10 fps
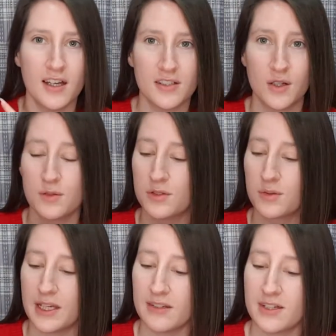
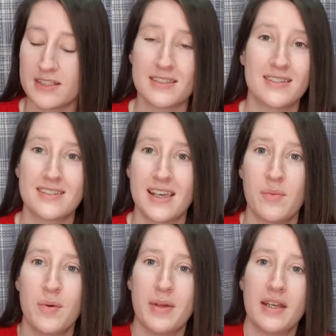Toadstool earrings, it's the same
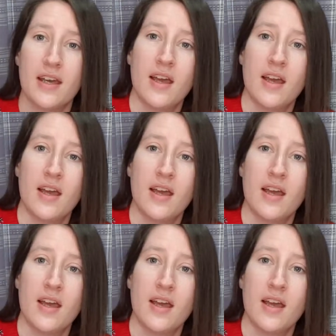woman.